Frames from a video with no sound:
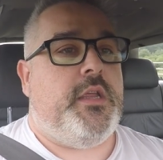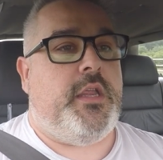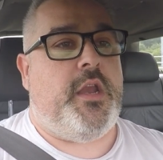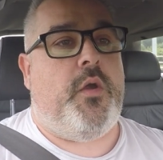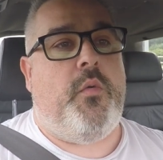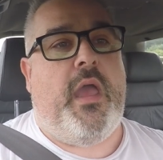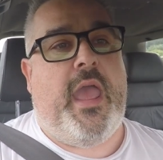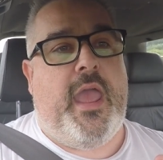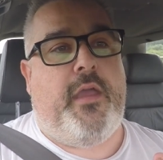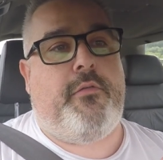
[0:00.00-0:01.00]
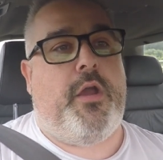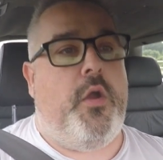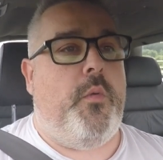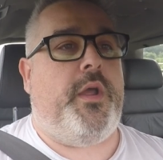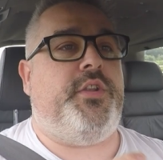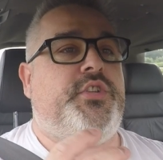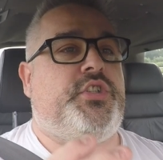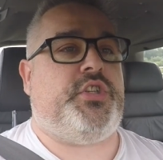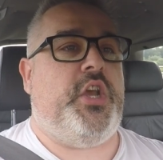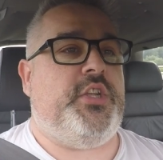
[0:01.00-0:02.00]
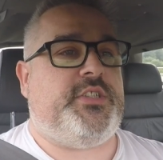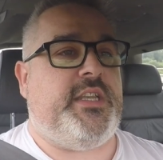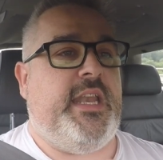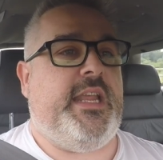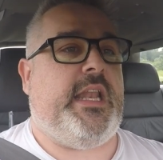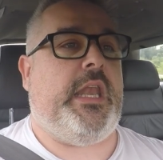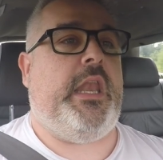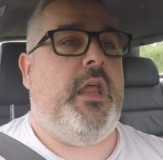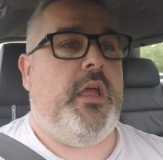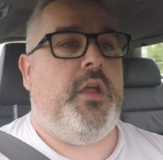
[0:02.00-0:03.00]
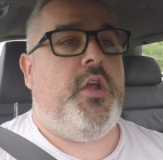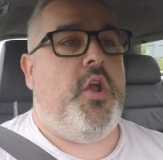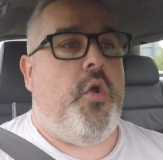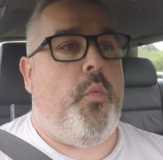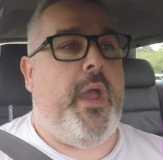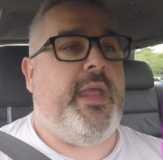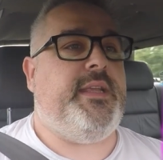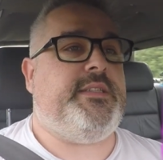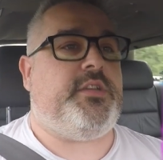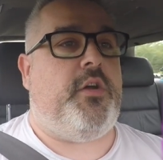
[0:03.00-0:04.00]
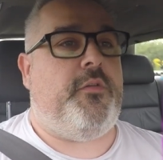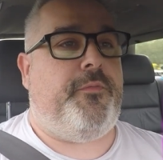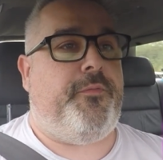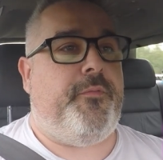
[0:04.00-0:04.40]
you know, Aero and certain little ways of